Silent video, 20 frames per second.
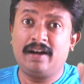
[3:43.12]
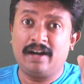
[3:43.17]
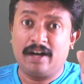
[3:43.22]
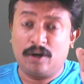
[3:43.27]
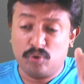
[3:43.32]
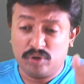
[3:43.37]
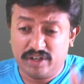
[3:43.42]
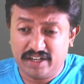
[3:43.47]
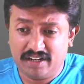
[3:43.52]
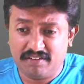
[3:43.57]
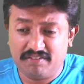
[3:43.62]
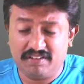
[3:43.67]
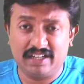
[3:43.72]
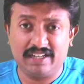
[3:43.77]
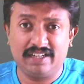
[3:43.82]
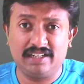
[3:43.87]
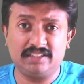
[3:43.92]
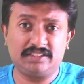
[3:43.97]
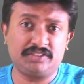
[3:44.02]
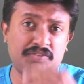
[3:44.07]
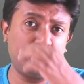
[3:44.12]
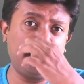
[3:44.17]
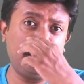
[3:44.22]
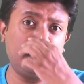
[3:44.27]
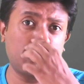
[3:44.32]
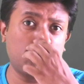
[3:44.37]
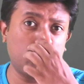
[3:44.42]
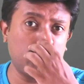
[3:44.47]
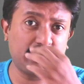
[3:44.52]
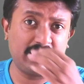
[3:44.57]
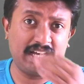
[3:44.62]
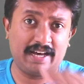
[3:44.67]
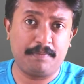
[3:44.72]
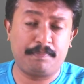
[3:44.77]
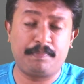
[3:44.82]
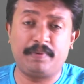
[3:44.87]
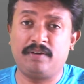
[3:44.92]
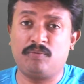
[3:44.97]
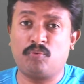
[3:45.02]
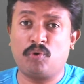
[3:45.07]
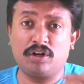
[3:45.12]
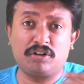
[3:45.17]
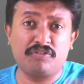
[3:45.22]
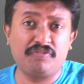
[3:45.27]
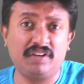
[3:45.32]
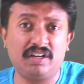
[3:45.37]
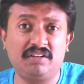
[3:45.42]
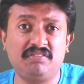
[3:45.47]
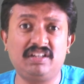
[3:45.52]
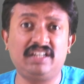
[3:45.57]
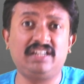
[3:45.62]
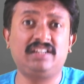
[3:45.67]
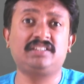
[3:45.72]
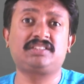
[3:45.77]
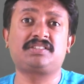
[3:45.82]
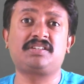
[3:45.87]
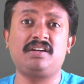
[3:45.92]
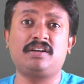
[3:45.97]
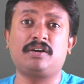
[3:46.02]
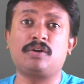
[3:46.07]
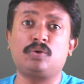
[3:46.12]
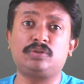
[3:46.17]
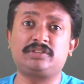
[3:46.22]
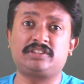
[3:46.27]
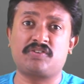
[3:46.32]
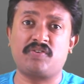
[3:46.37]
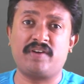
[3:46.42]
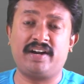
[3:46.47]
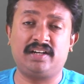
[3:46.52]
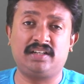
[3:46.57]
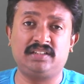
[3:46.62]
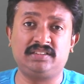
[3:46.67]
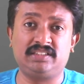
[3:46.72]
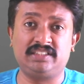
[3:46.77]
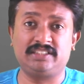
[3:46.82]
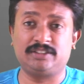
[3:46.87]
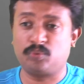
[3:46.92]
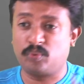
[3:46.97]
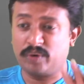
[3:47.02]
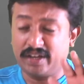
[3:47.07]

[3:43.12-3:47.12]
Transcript: How did our industrial growth happen? What were our industrial growth strategies?